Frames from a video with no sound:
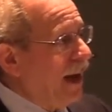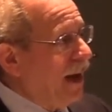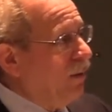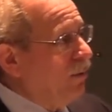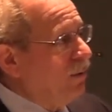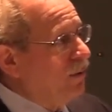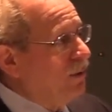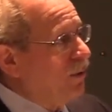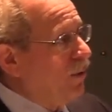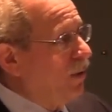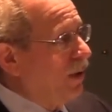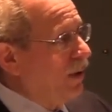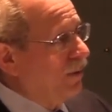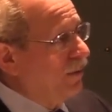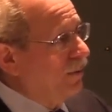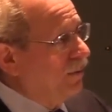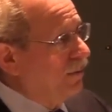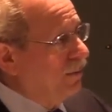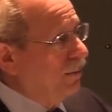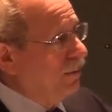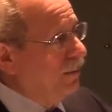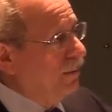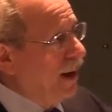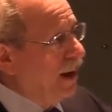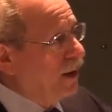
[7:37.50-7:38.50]
now start
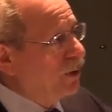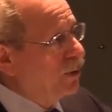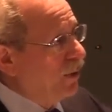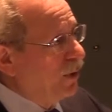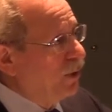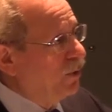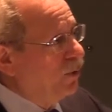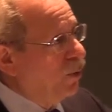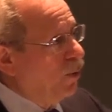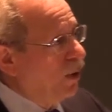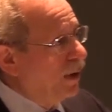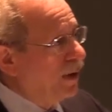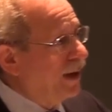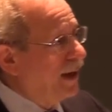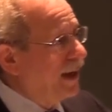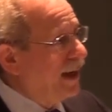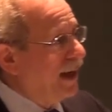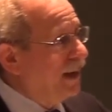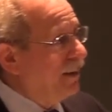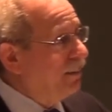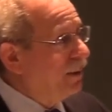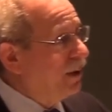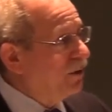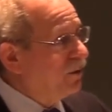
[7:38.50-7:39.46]
measuring torque again,